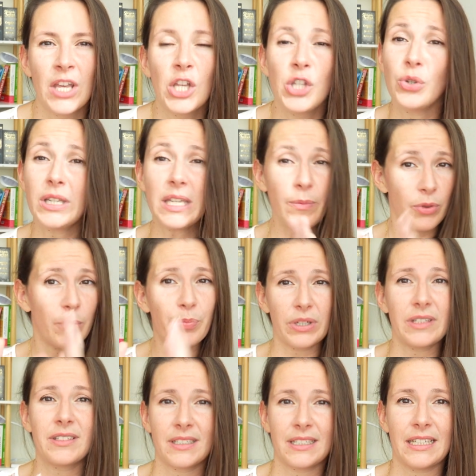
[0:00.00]
You keep the
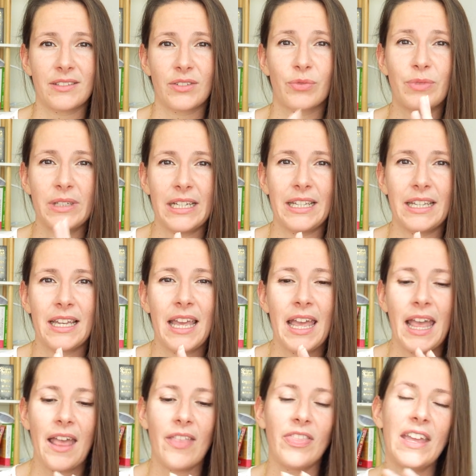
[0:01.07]
present tense, really.
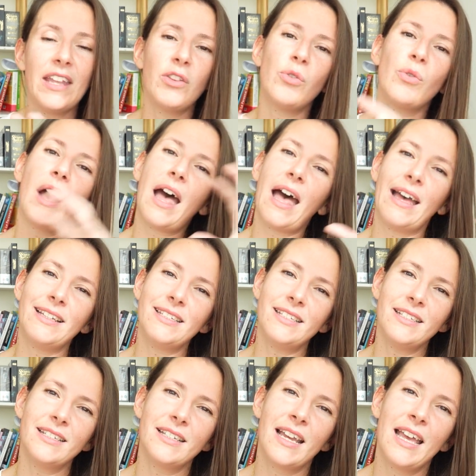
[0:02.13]
And then you add
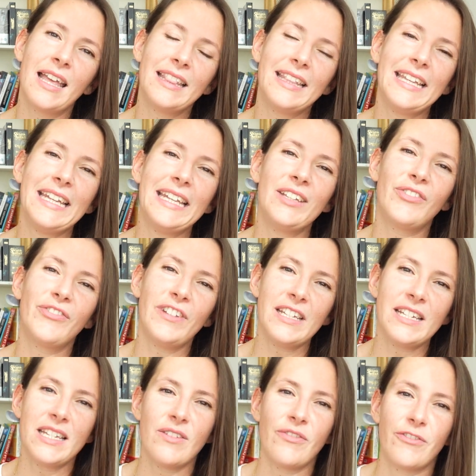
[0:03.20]
the
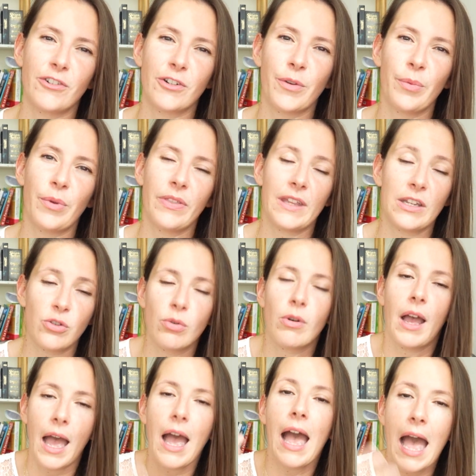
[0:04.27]
infinitive verb that you
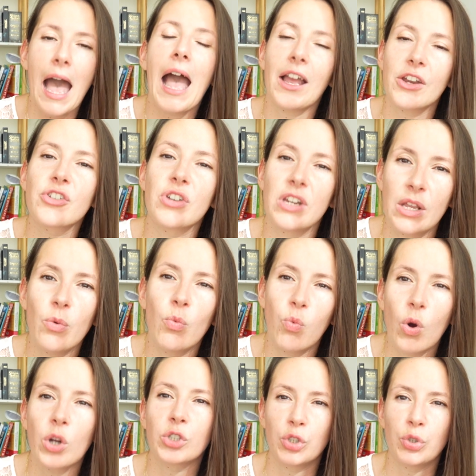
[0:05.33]
actually
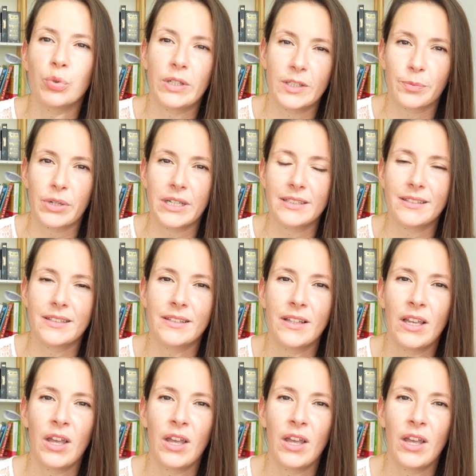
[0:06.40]
want to express.